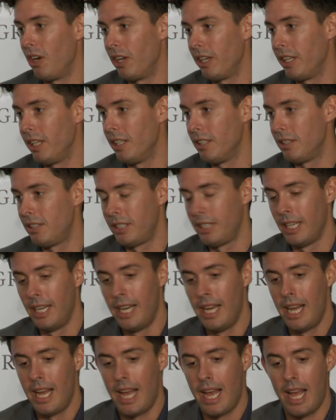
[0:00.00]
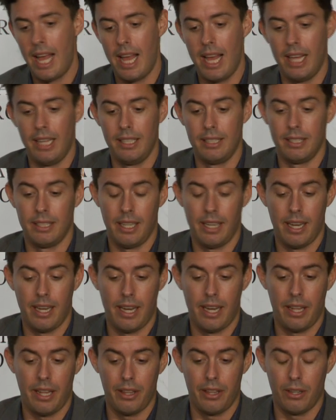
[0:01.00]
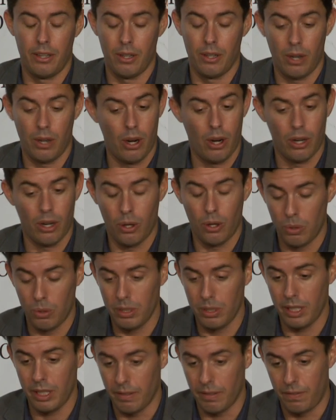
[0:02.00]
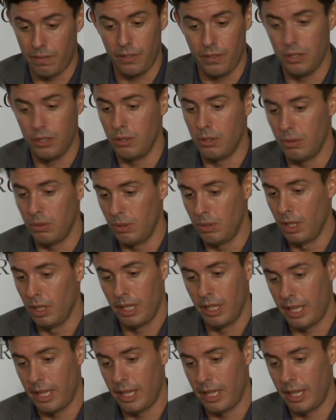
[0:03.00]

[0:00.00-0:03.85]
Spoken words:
audience. And there are only a few,